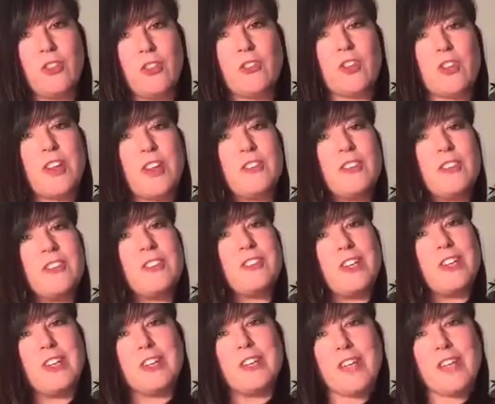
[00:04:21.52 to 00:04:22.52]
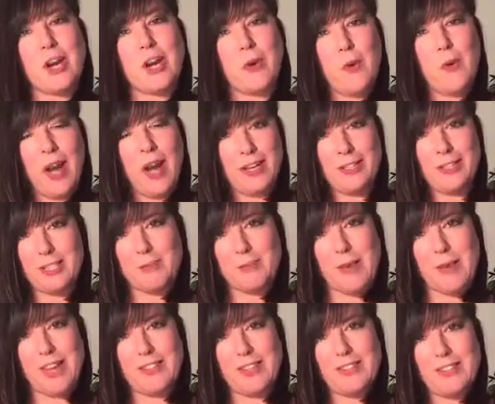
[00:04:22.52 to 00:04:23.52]
just sitting in that quiet
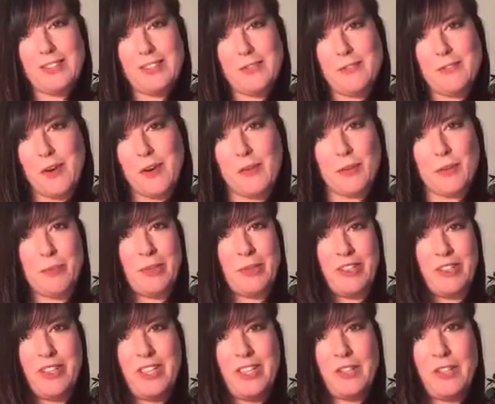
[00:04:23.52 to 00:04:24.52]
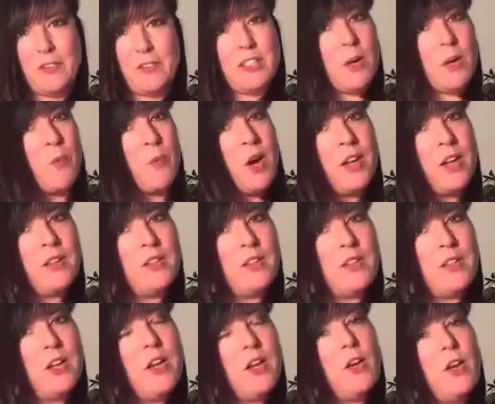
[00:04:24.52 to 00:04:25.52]
space of vulnerability of
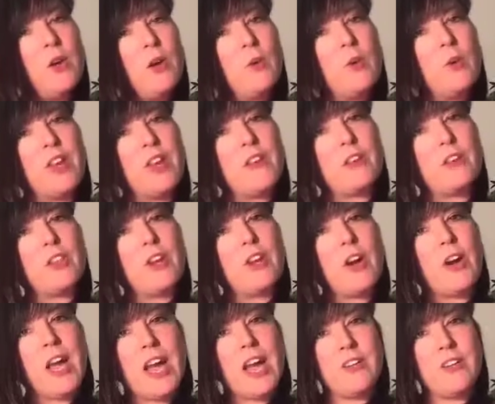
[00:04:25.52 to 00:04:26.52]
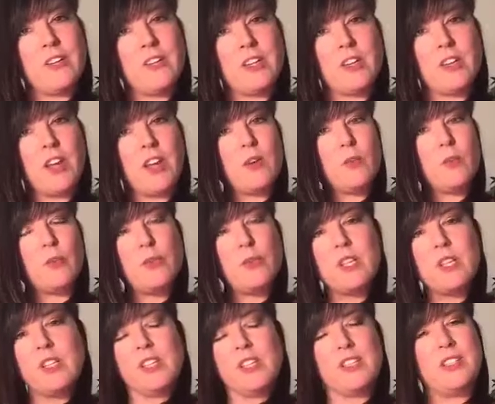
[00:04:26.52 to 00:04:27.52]
someone whenever they're having
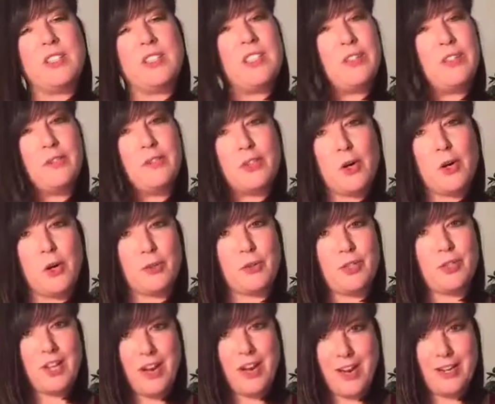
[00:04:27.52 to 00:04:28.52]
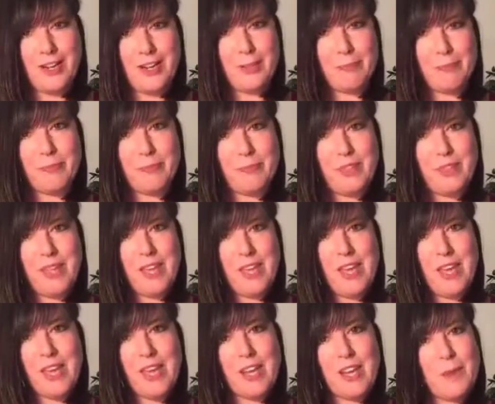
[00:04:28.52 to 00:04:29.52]
really a difficult time.
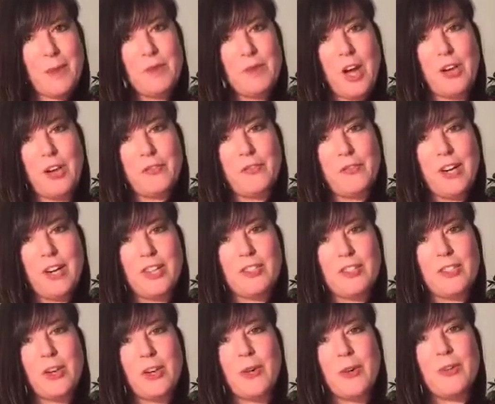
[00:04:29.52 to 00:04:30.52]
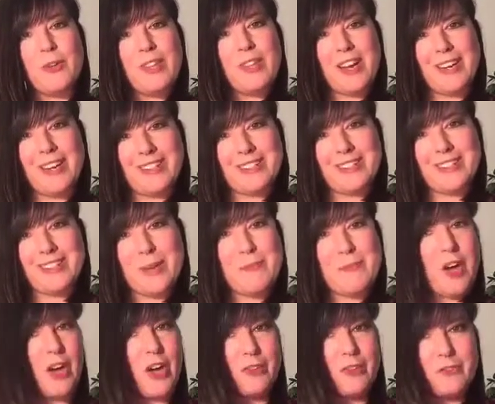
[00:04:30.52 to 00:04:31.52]
And I'm not afraid to go there.
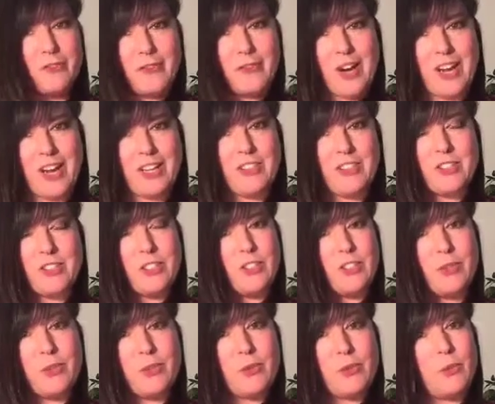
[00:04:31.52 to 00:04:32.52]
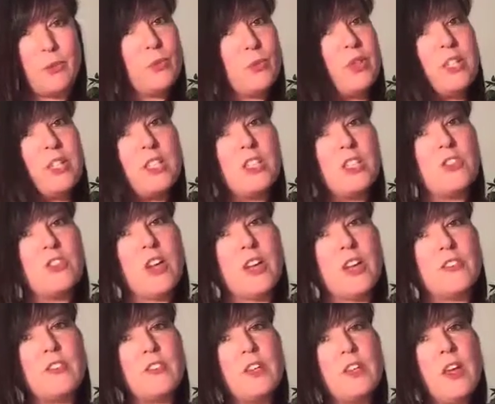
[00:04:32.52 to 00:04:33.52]
I'm not afraid to really
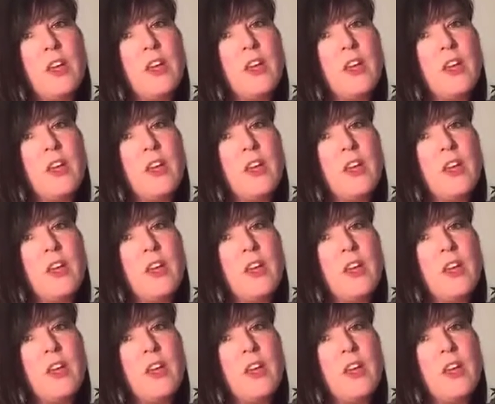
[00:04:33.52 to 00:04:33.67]
just